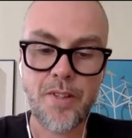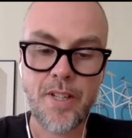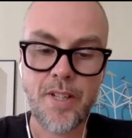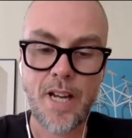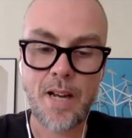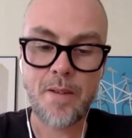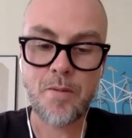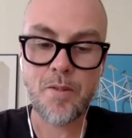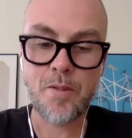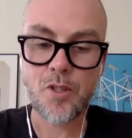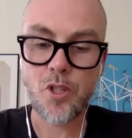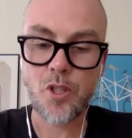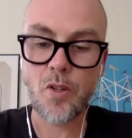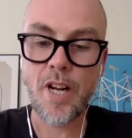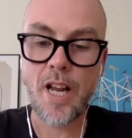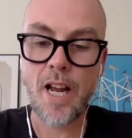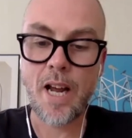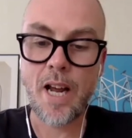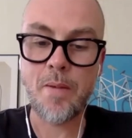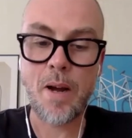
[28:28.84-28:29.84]
I'm sorry.
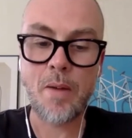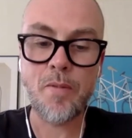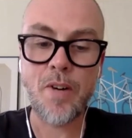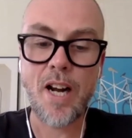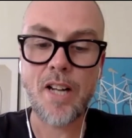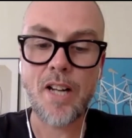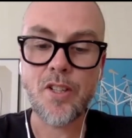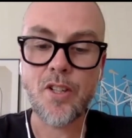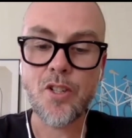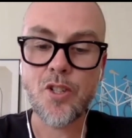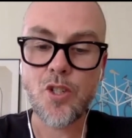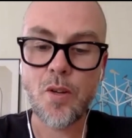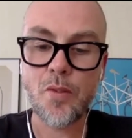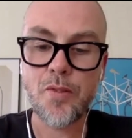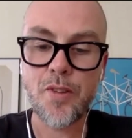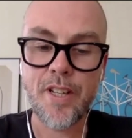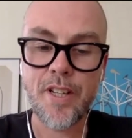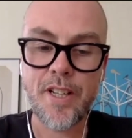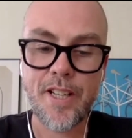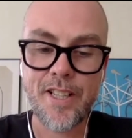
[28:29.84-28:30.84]
I'm writing
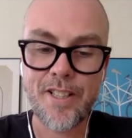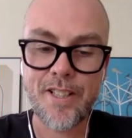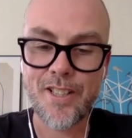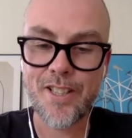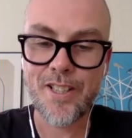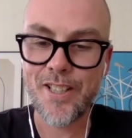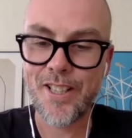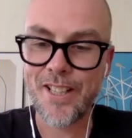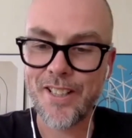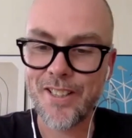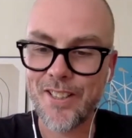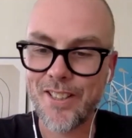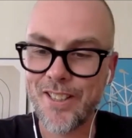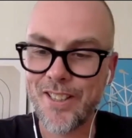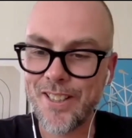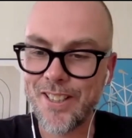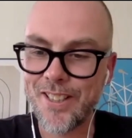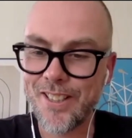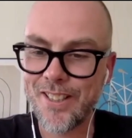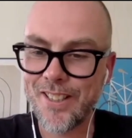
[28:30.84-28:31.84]
something in
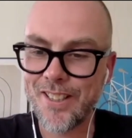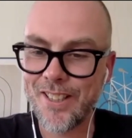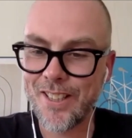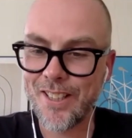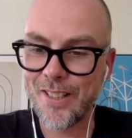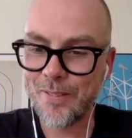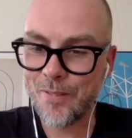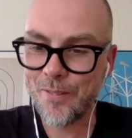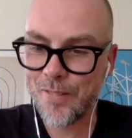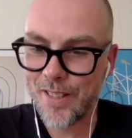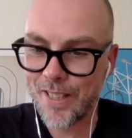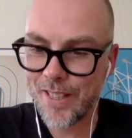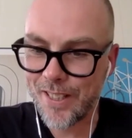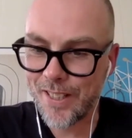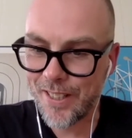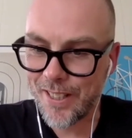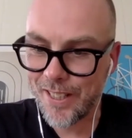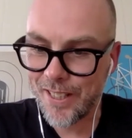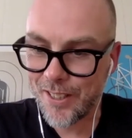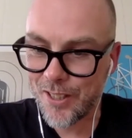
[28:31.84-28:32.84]
the
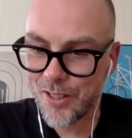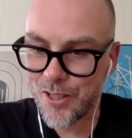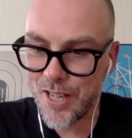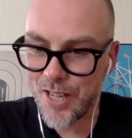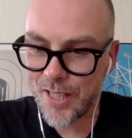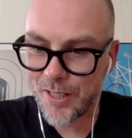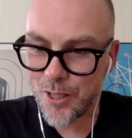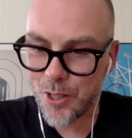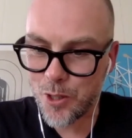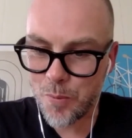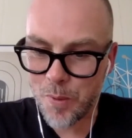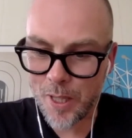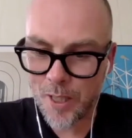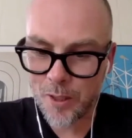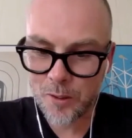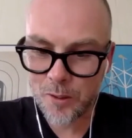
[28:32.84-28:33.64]
chat as well.